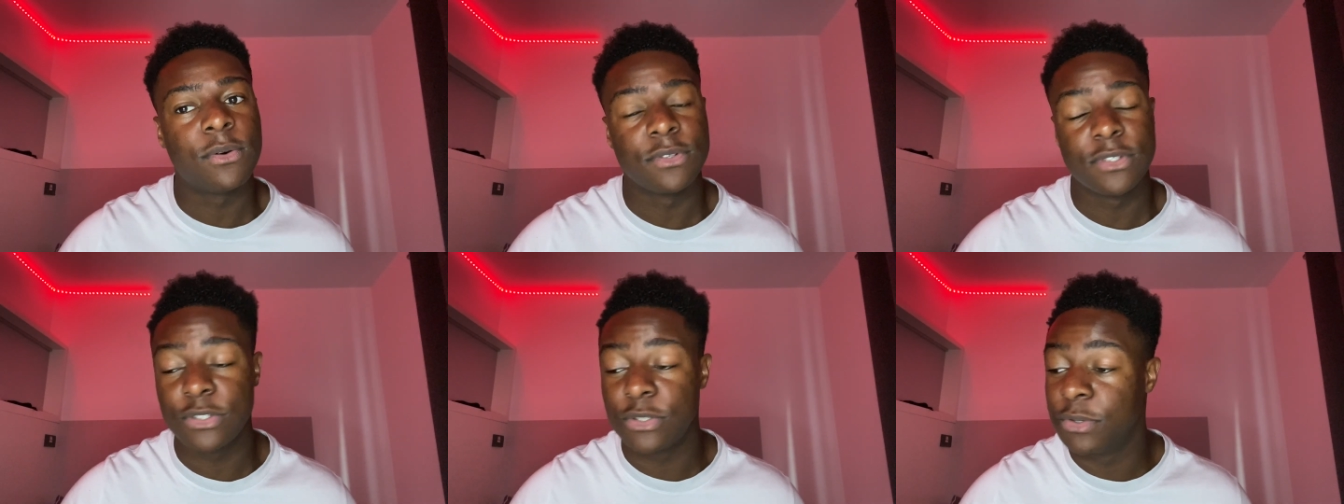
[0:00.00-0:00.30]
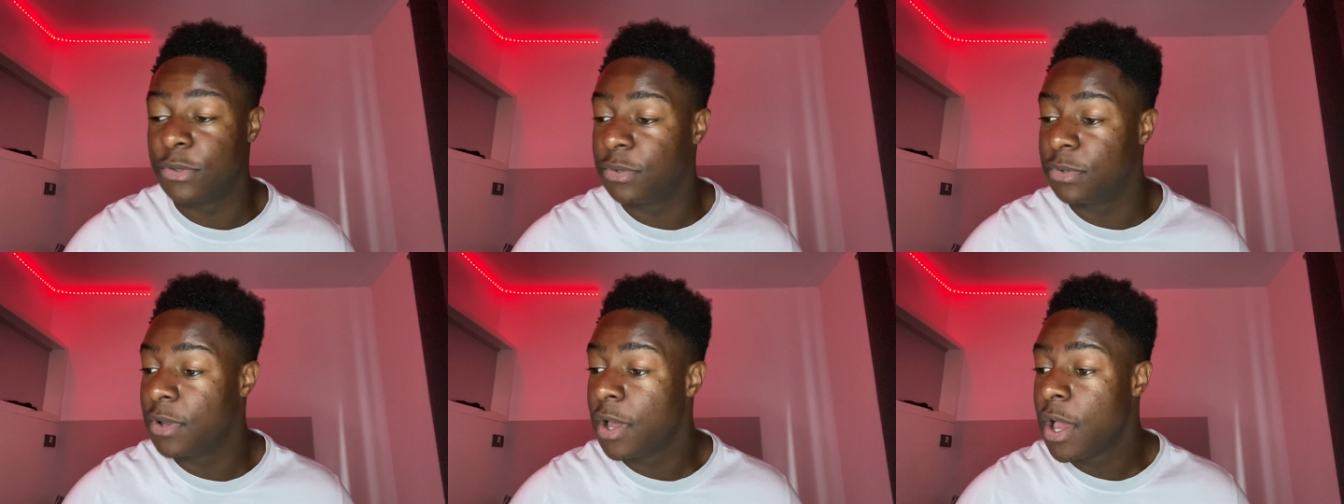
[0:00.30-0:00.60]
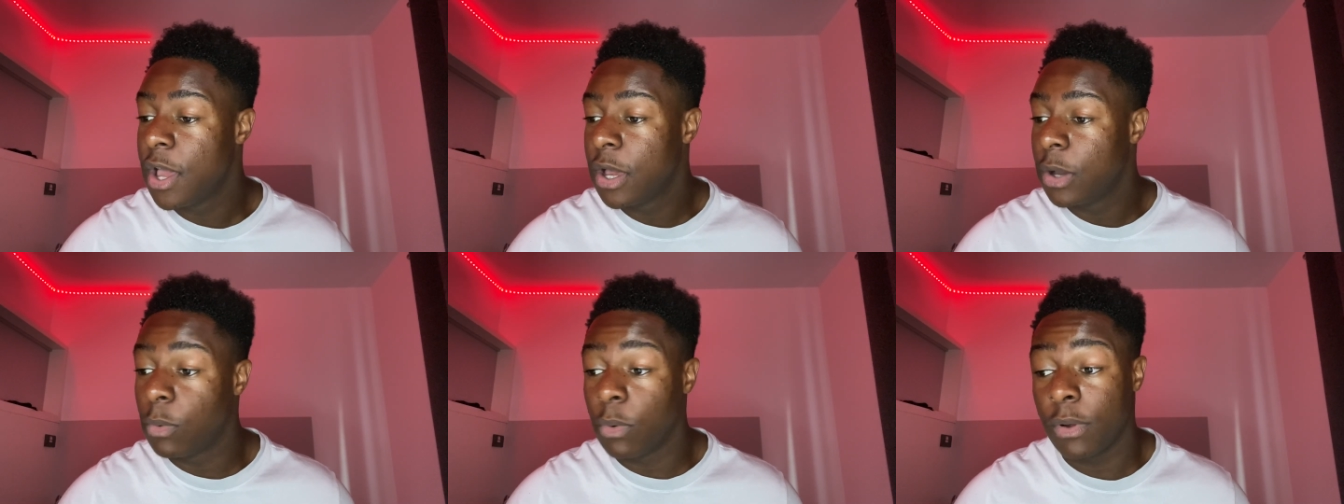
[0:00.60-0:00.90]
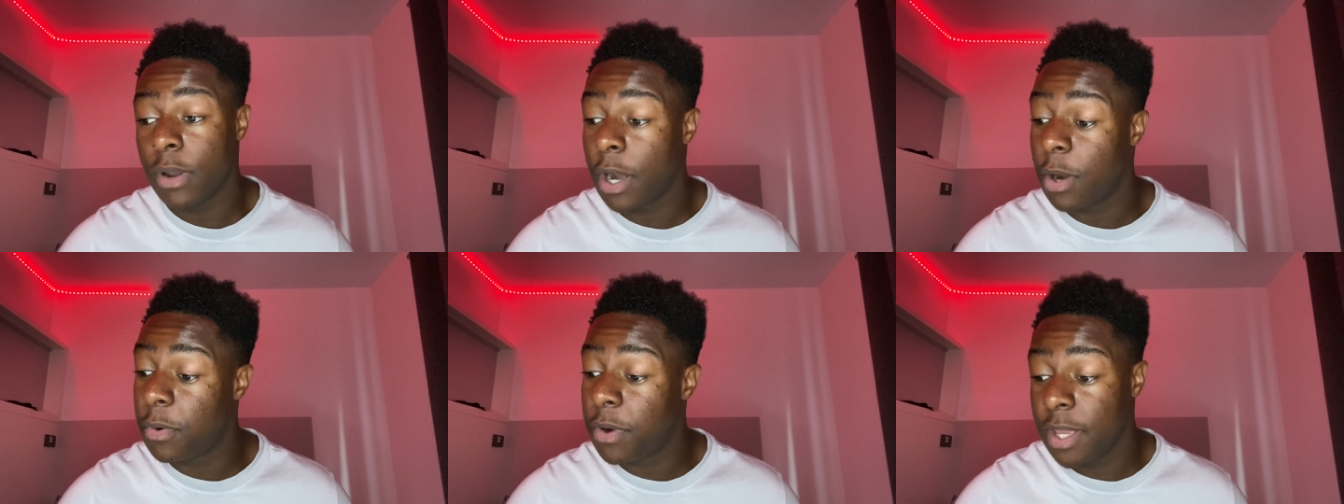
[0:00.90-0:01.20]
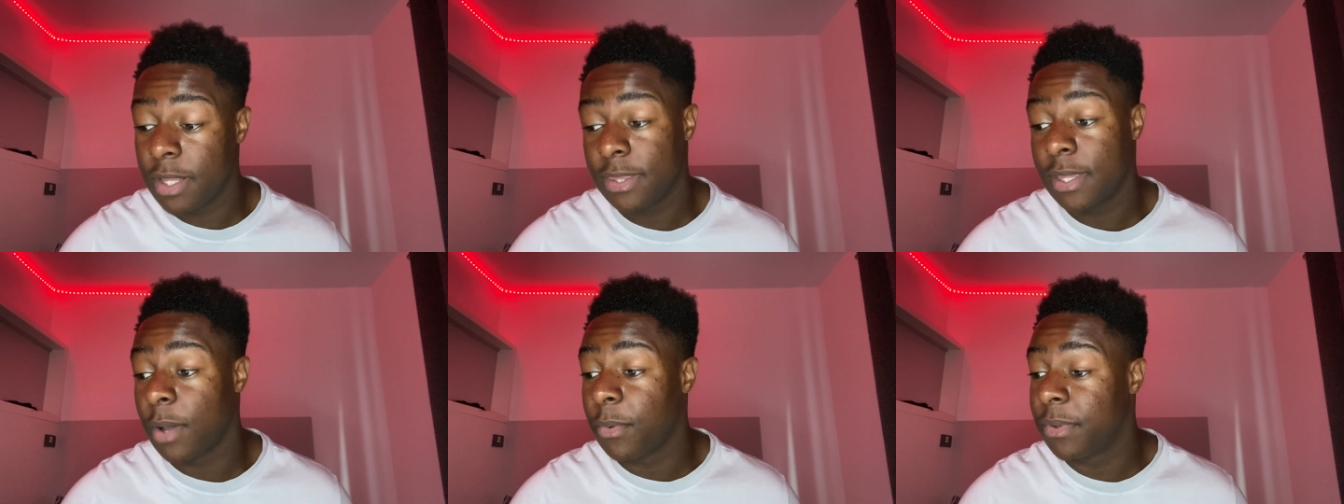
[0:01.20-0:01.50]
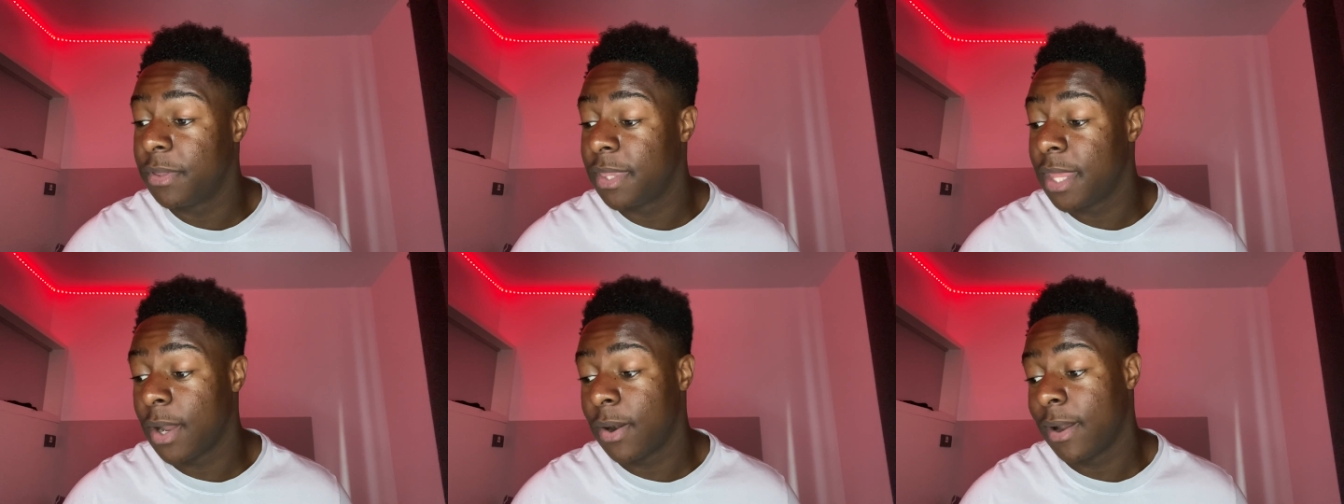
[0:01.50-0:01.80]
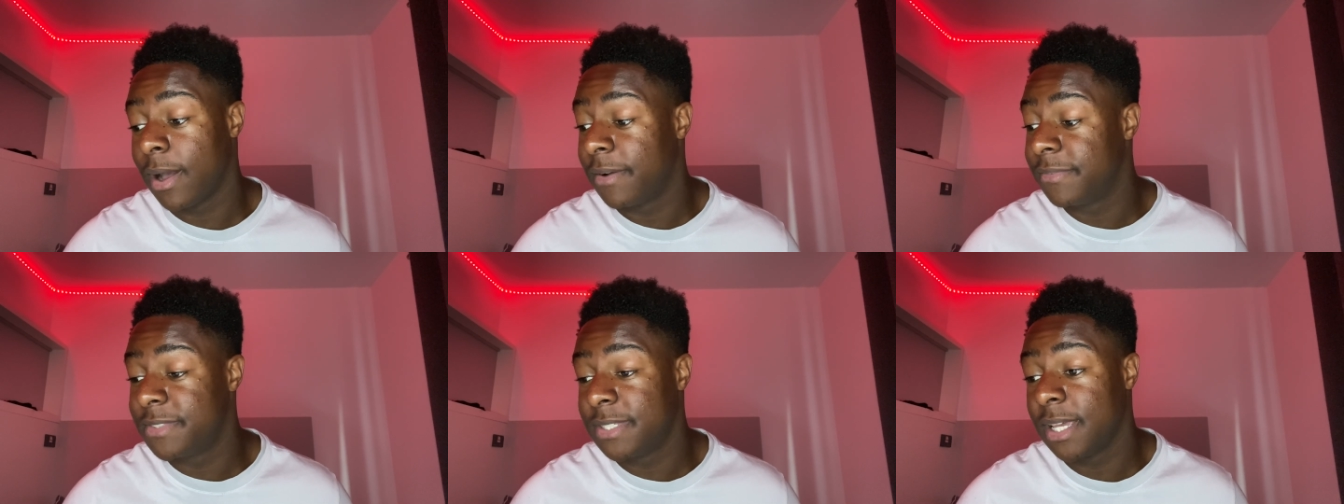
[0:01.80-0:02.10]
So would I rate that one there
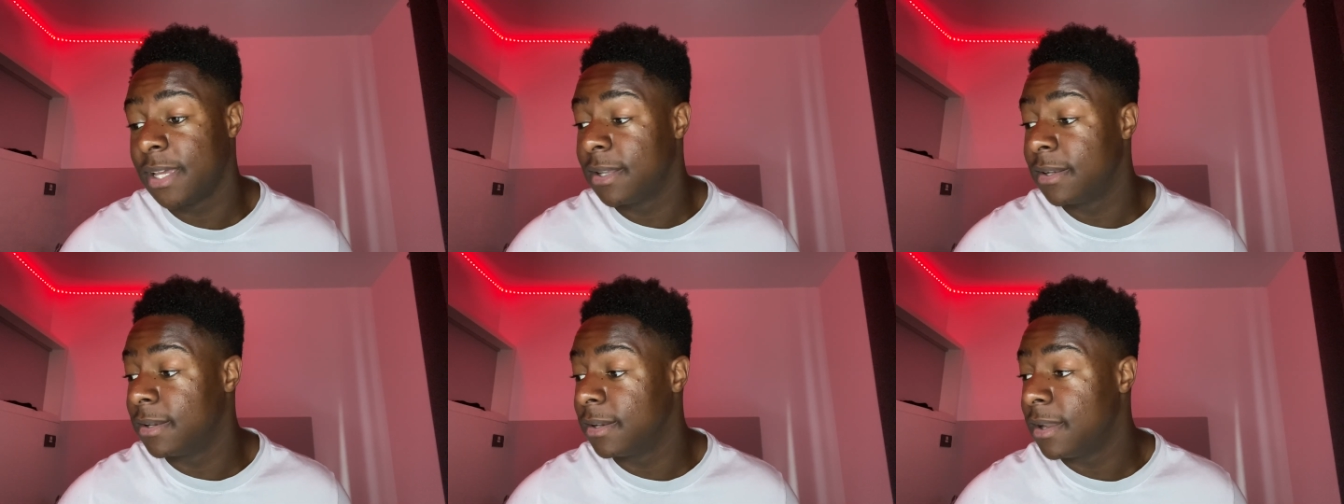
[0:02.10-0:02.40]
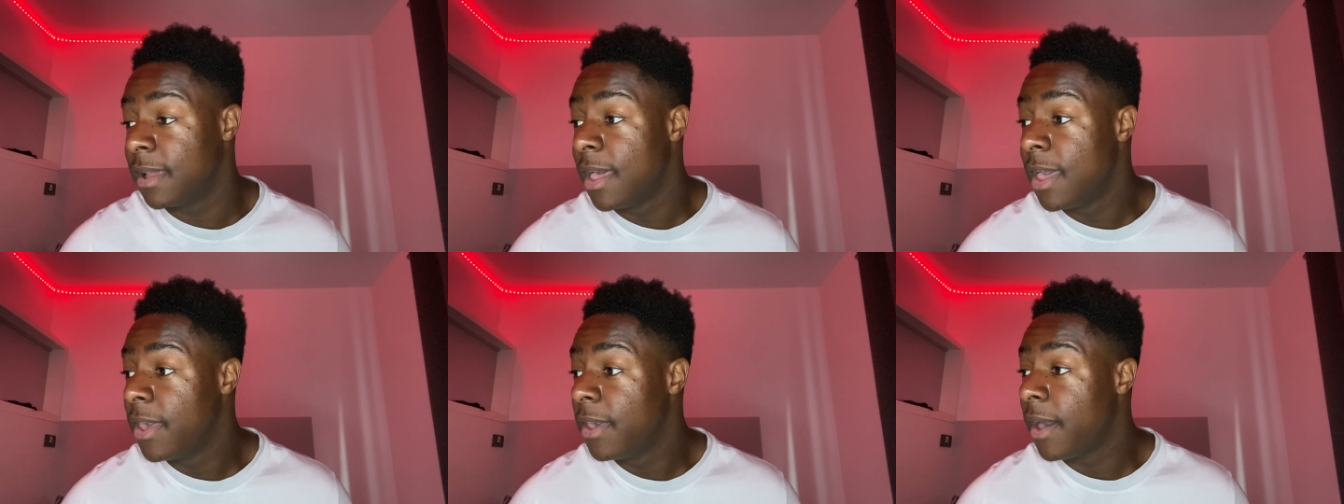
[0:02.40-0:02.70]
out of 10?